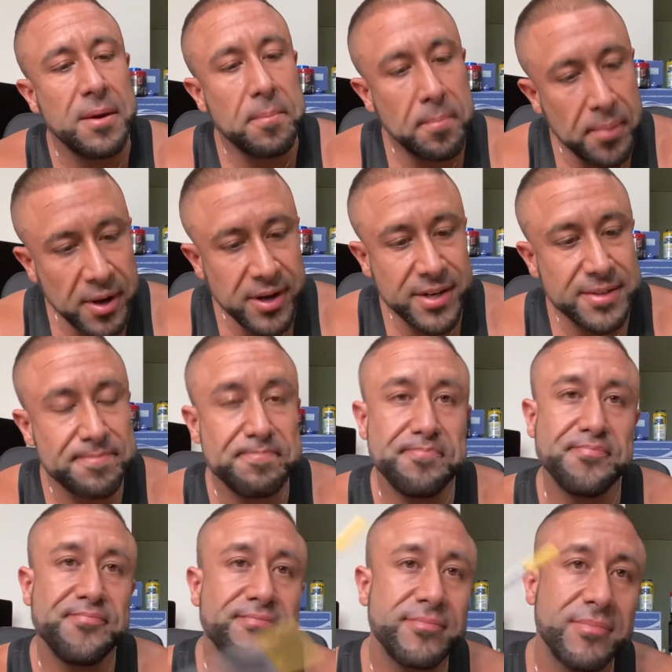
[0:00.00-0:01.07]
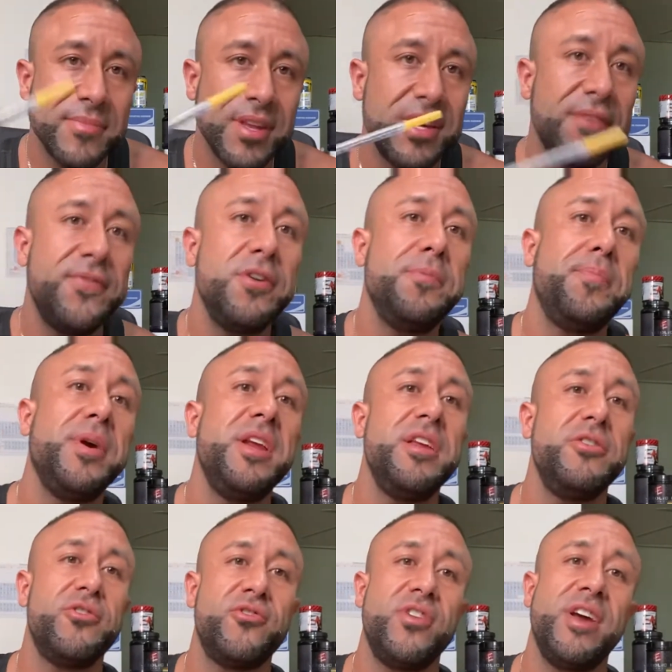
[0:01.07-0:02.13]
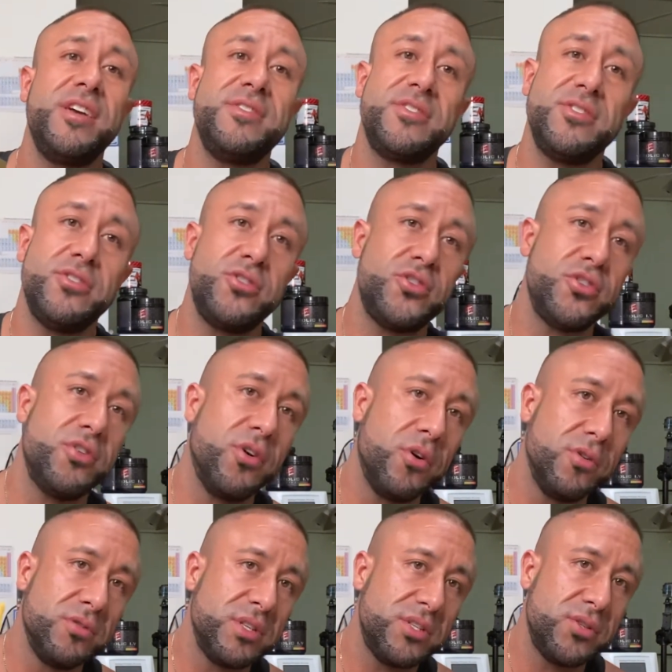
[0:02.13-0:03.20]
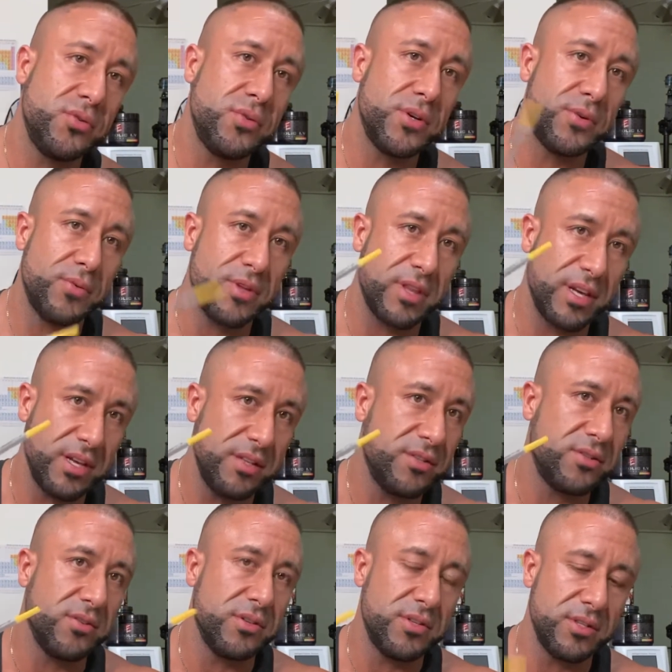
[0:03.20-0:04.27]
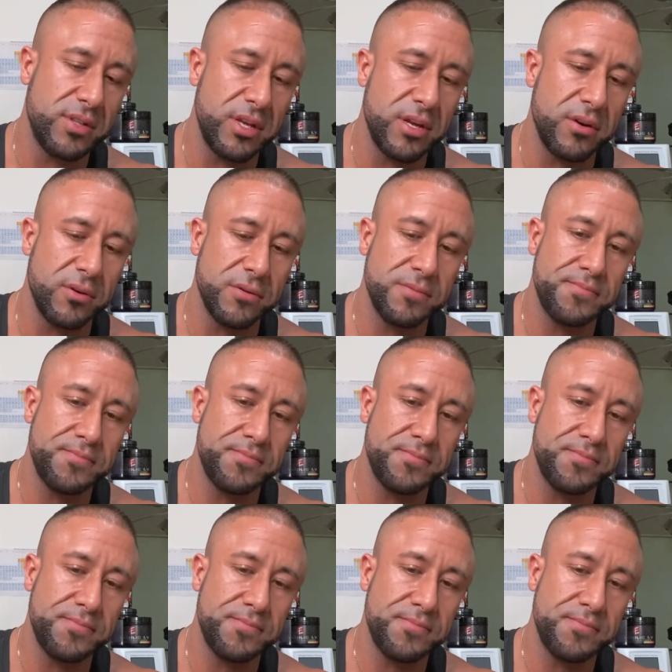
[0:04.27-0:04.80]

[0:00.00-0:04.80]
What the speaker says: But if you're pinning your chest, you should only do it with insulin needle.